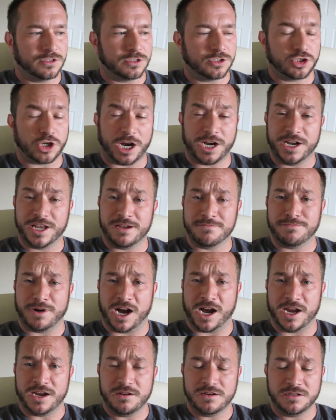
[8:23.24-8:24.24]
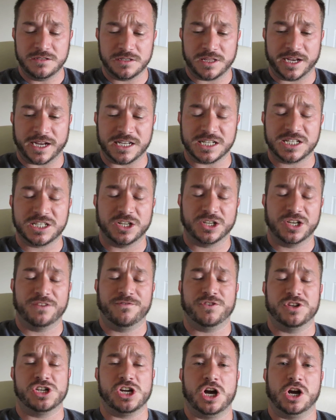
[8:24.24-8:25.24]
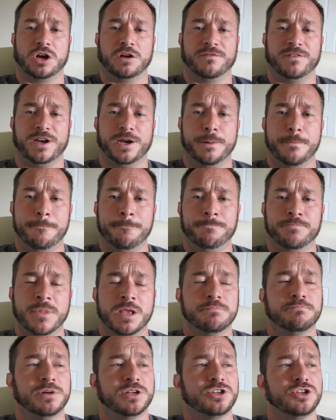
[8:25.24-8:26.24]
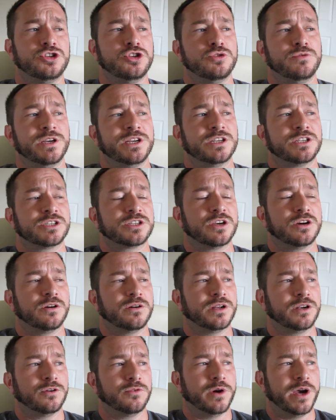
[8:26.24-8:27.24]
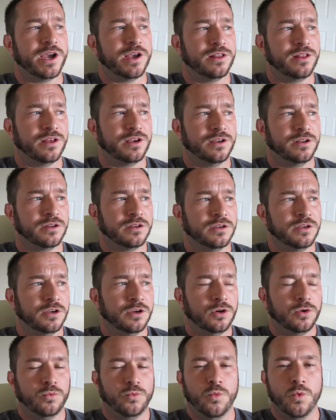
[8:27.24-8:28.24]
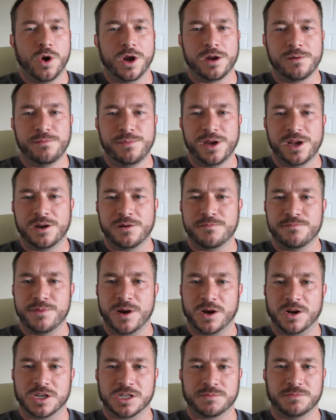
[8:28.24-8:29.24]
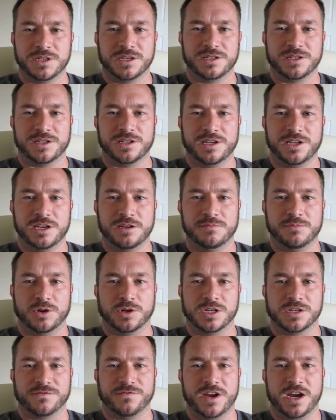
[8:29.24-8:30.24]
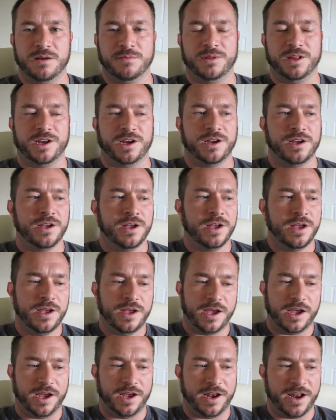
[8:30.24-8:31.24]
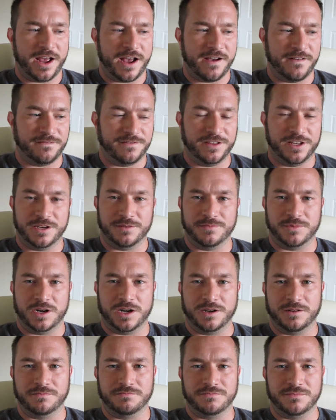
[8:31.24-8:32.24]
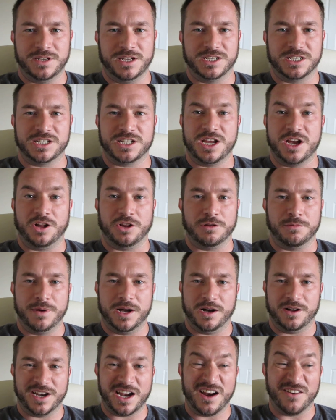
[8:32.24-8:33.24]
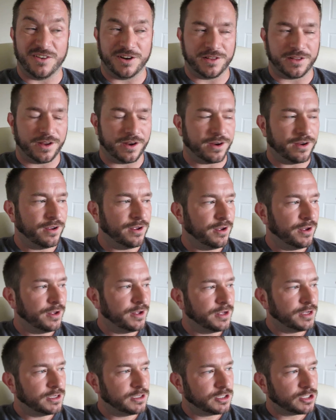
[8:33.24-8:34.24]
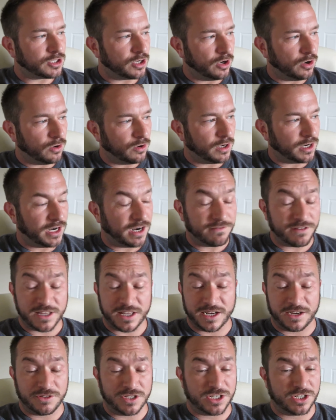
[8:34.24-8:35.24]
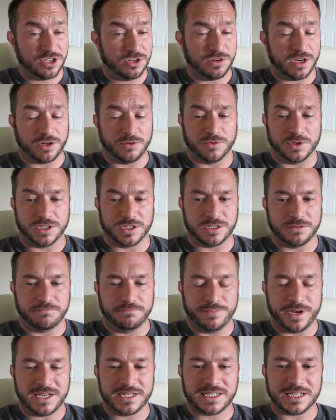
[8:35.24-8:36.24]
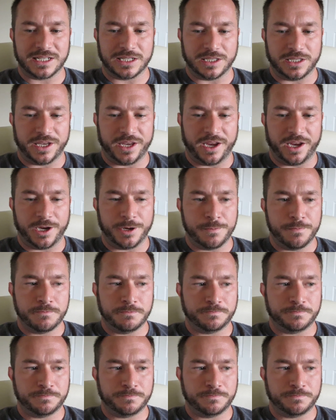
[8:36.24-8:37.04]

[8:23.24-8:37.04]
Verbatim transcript: trying to get by. Like, I still did photography, but doing so in a way that wouldn't be an embarrassment to him or his family and have them on his tail about everything. So, and everything I was doing was basically